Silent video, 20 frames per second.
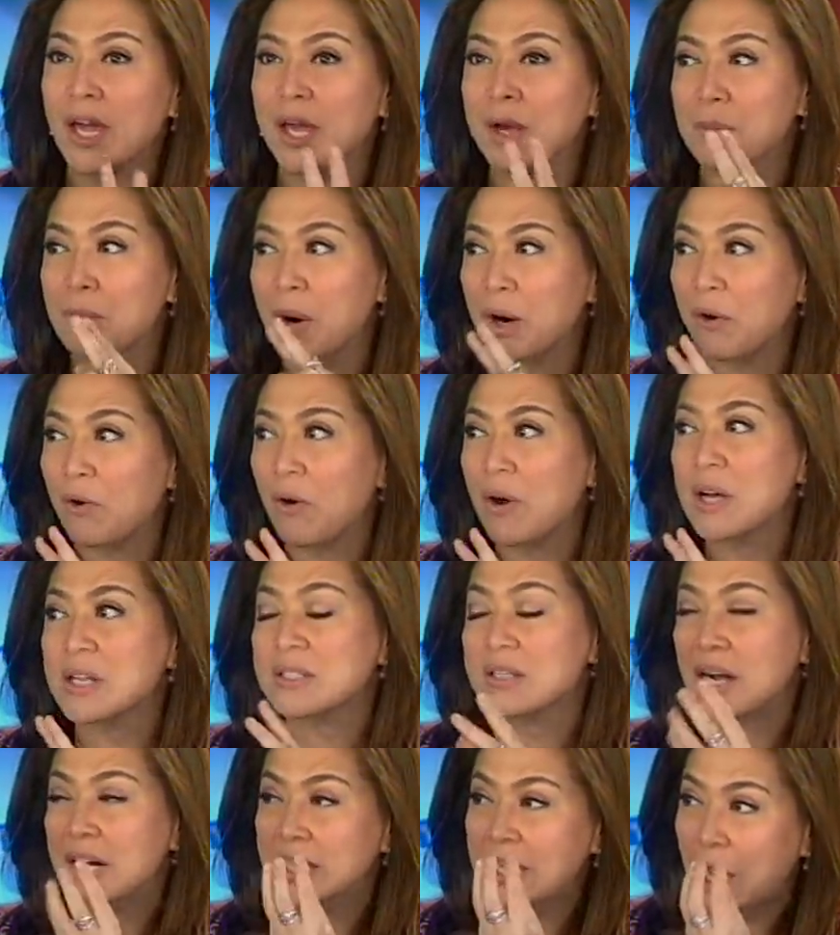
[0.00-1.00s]
and
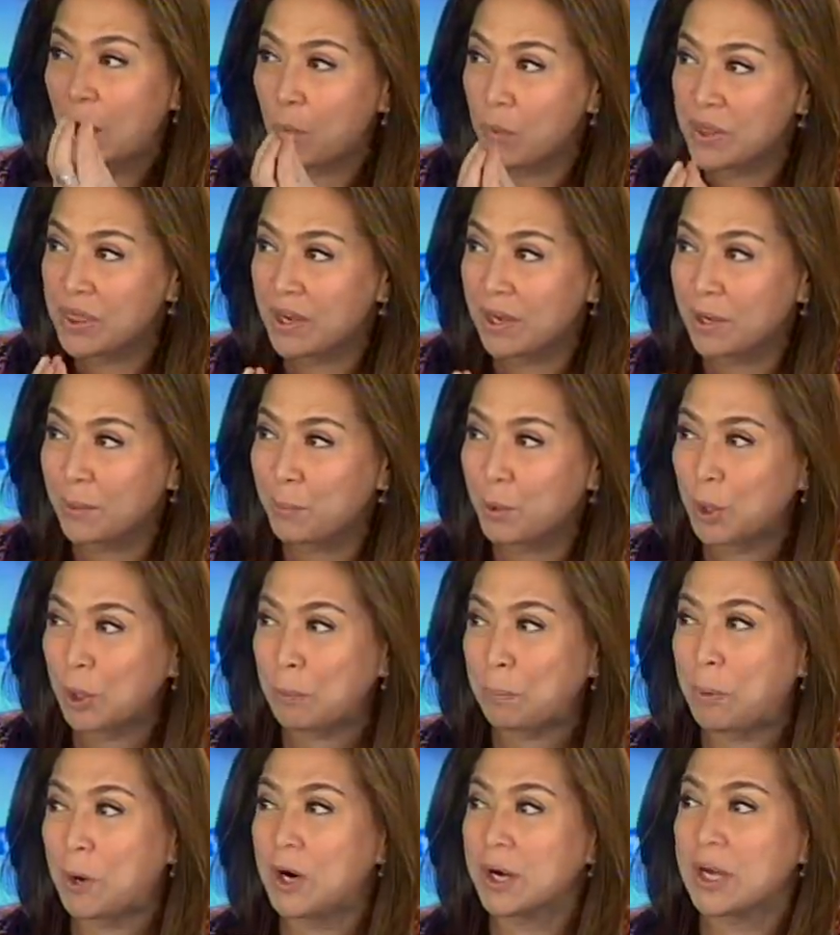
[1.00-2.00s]
Marongas are now with the
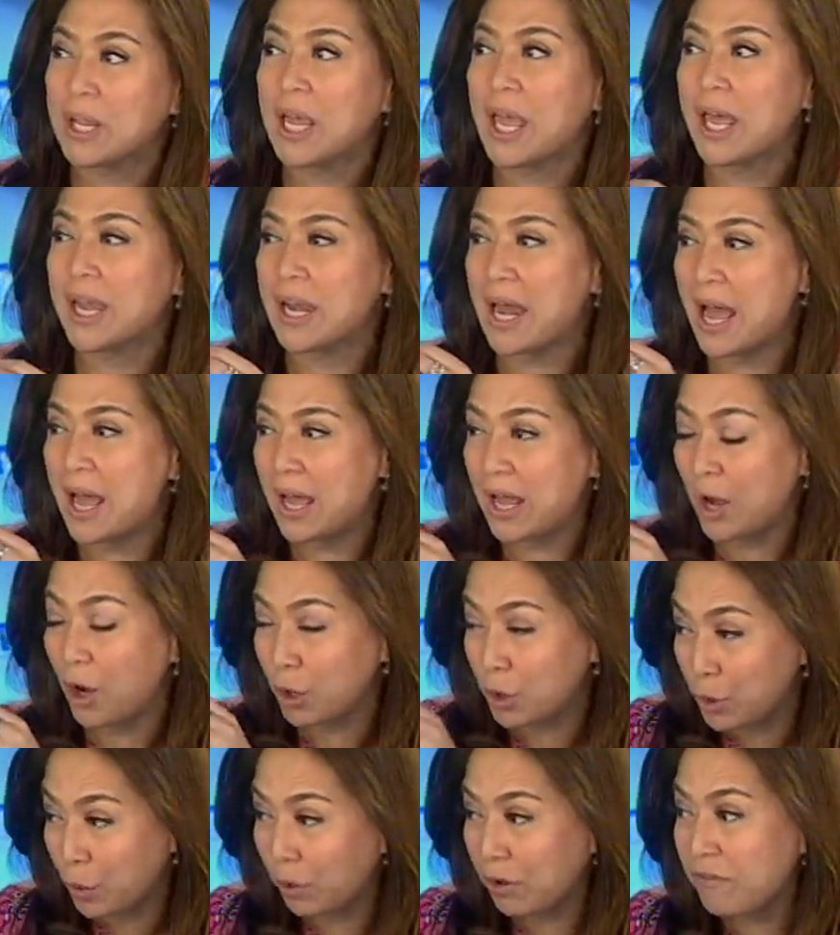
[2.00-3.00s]
Liberal Party, and uh,
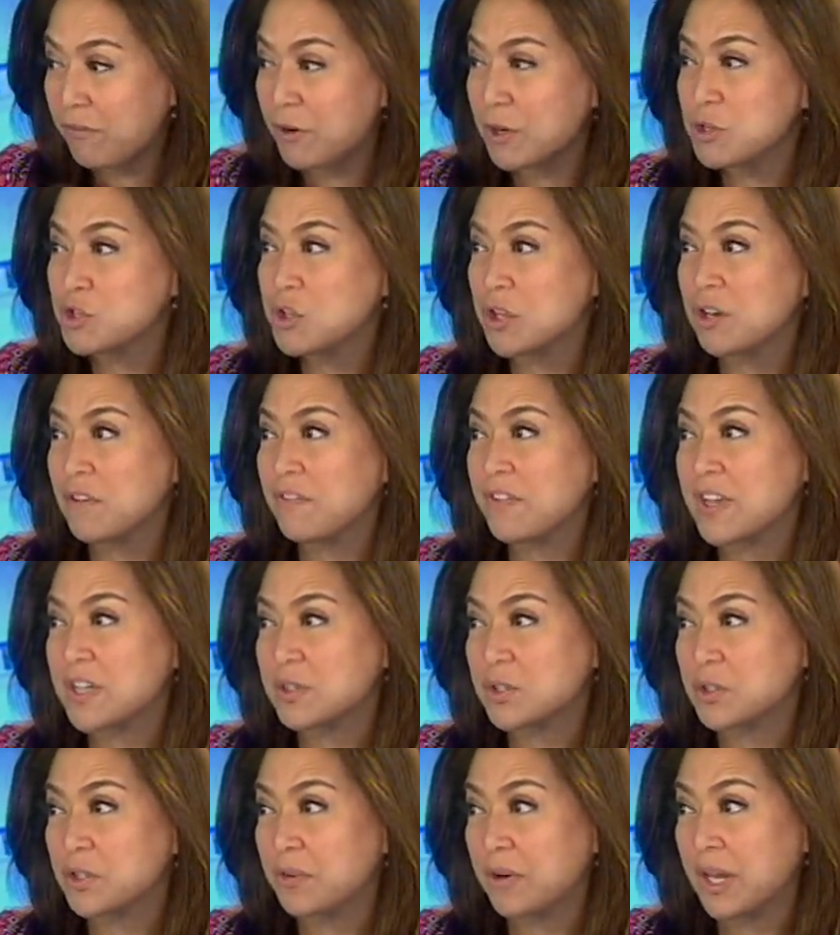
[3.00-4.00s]
your version of
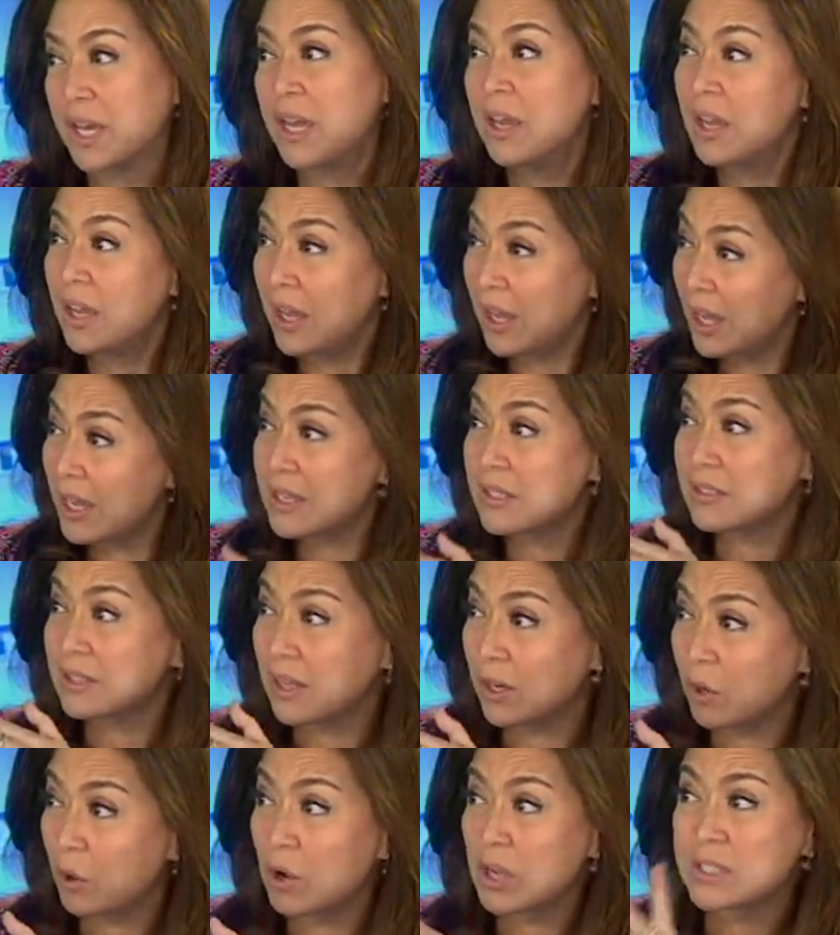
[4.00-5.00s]
history yes. is
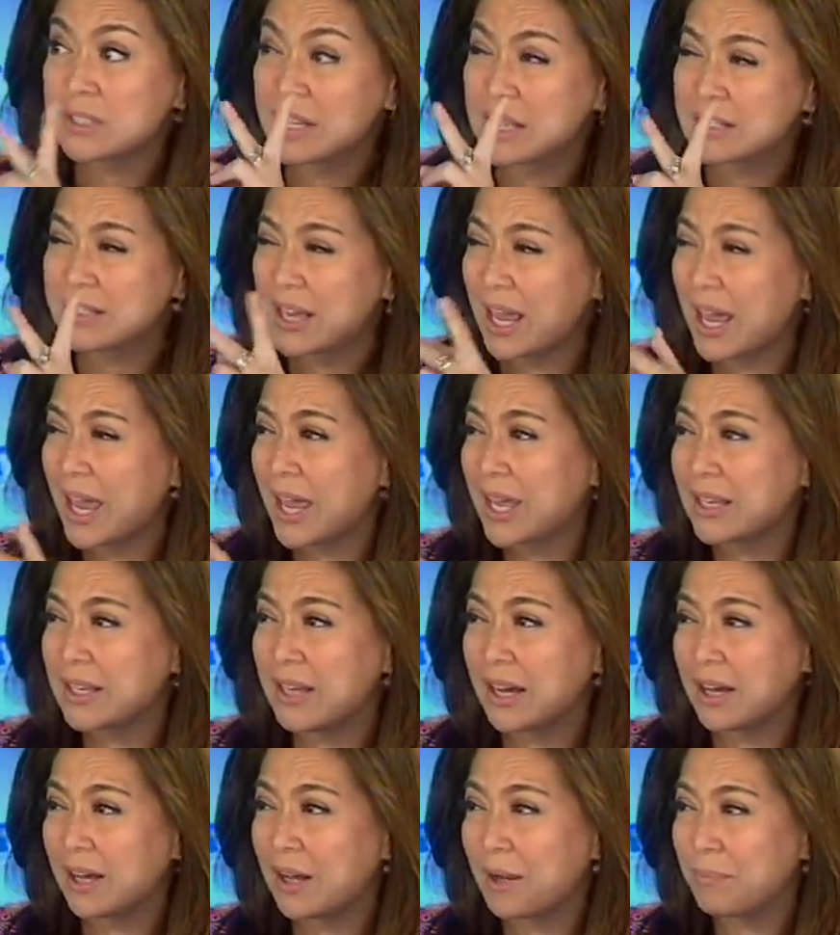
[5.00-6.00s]
that Roses
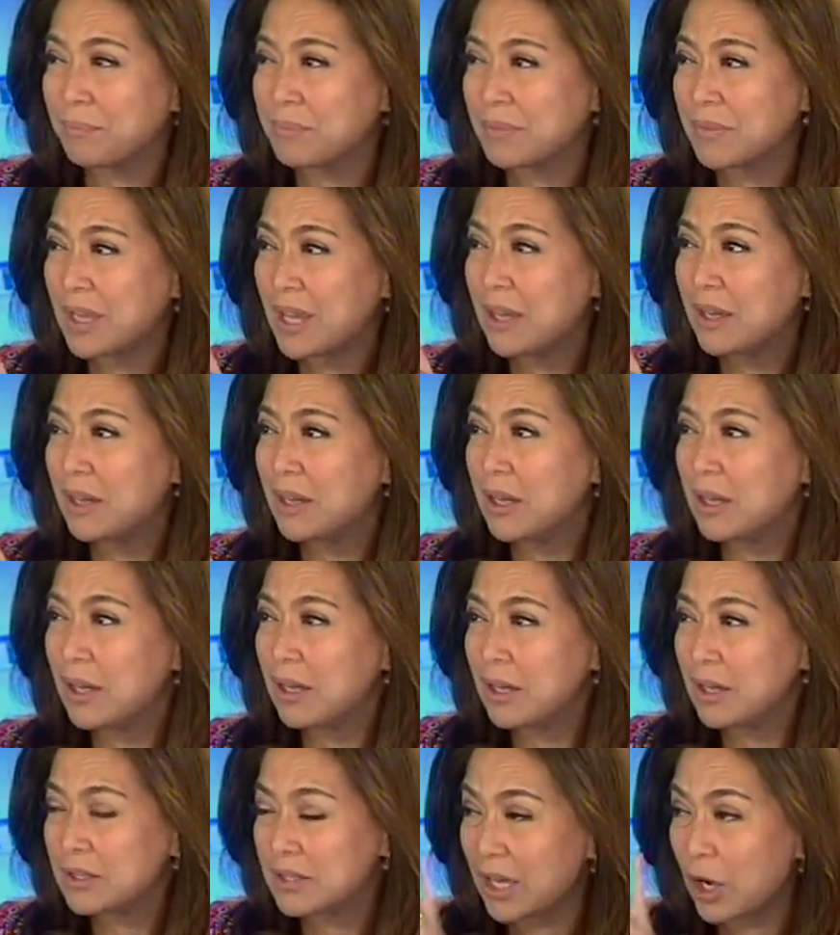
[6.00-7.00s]
and um,
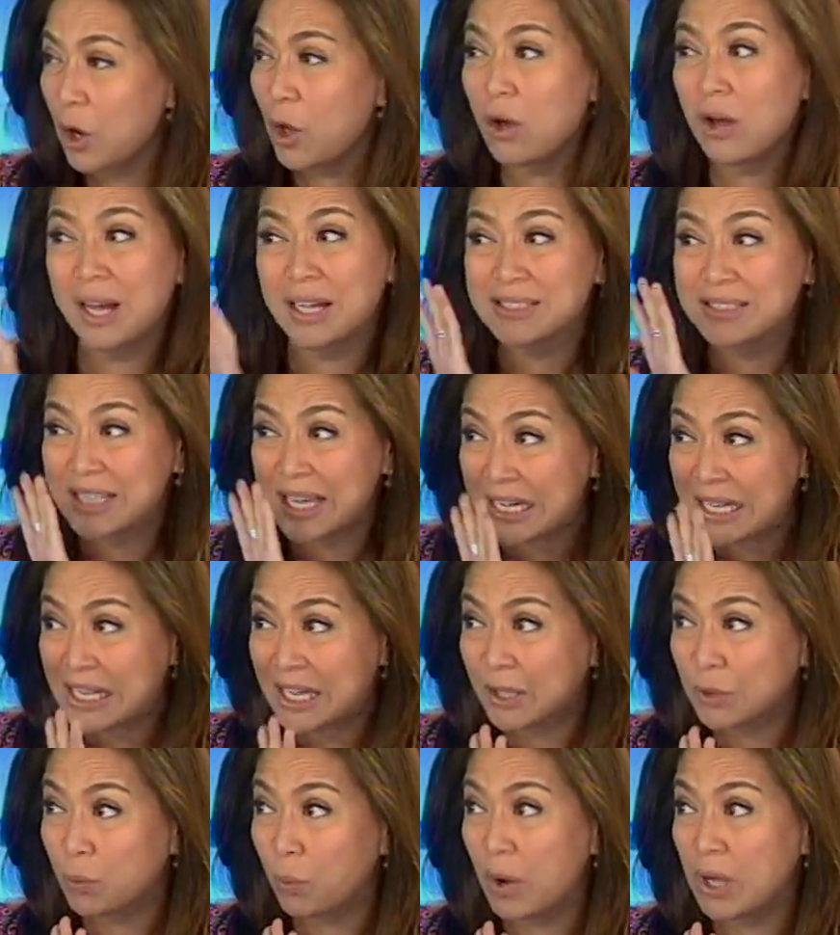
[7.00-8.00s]
Salonga, Salonga did not
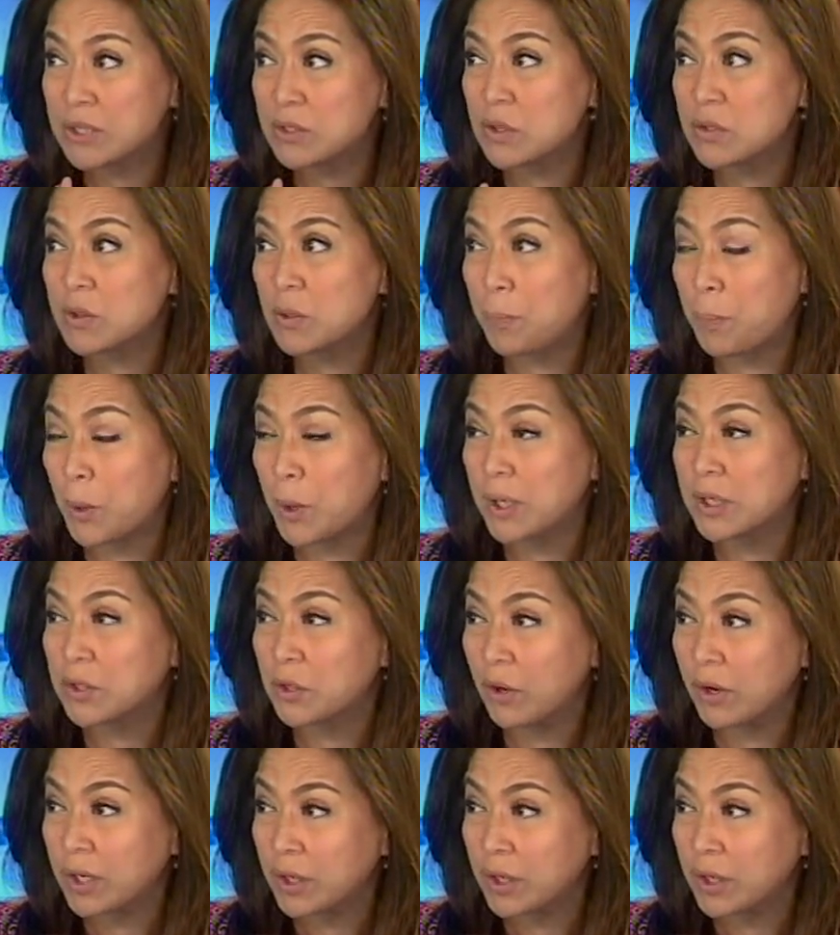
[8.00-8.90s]
support. Didn't want to it's support. An, it's